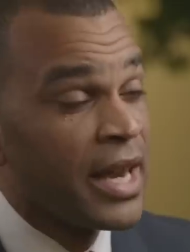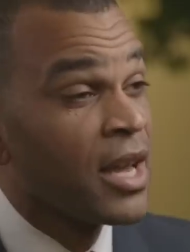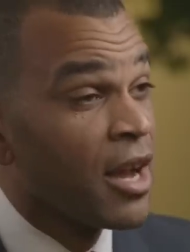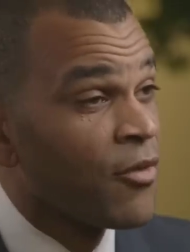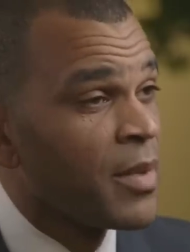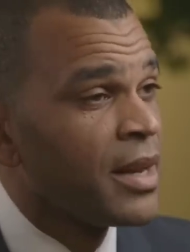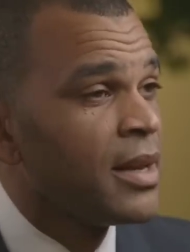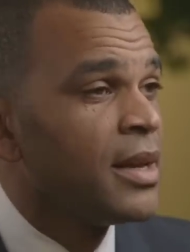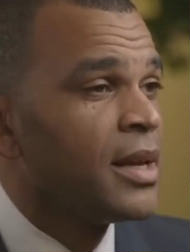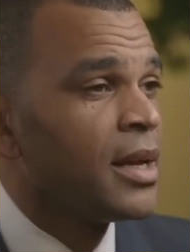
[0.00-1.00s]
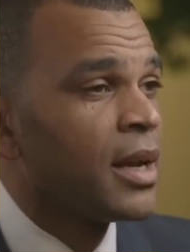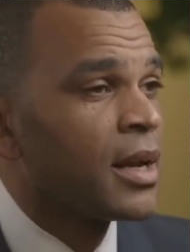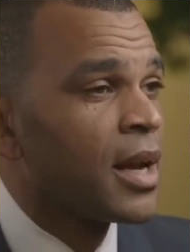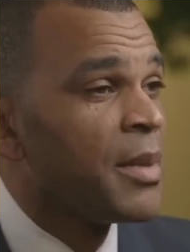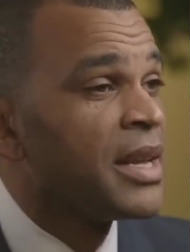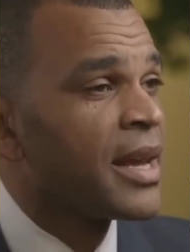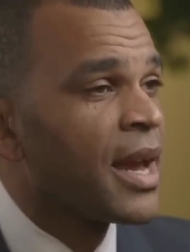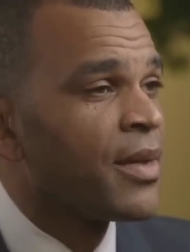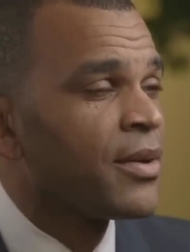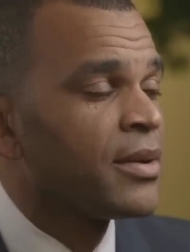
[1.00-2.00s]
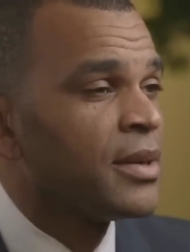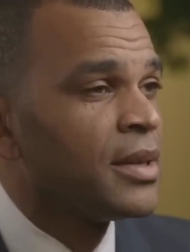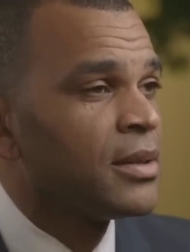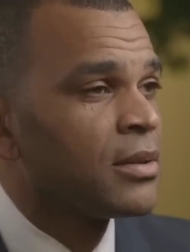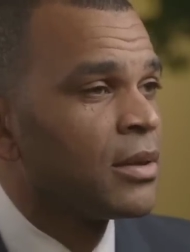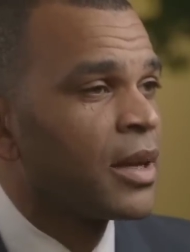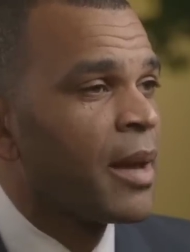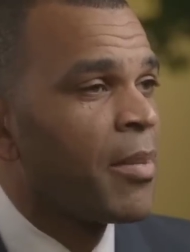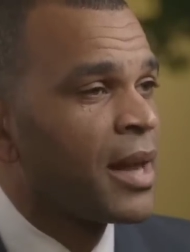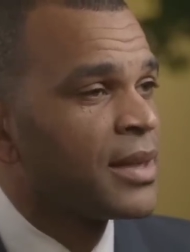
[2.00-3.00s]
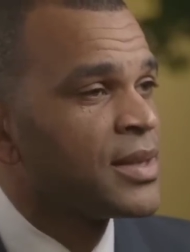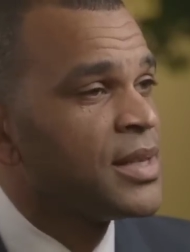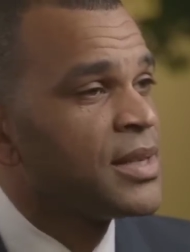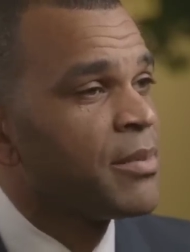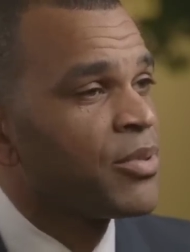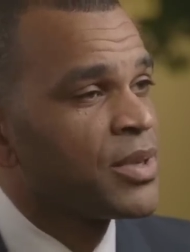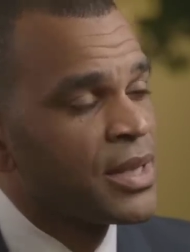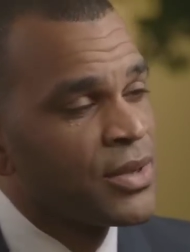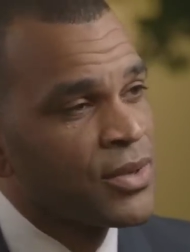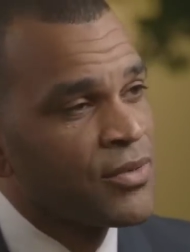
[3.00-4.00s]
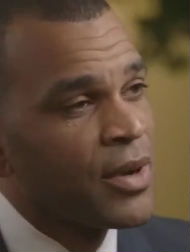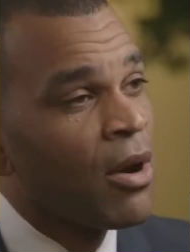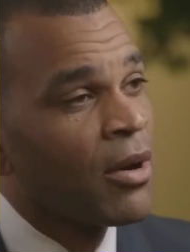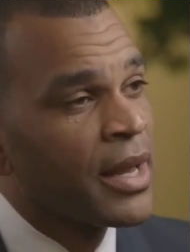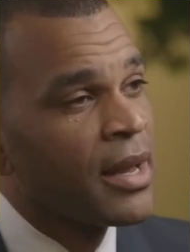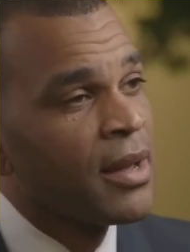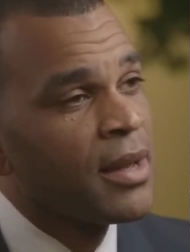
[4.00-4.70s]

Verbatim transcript: in government coming together to look at policies and procedures regarding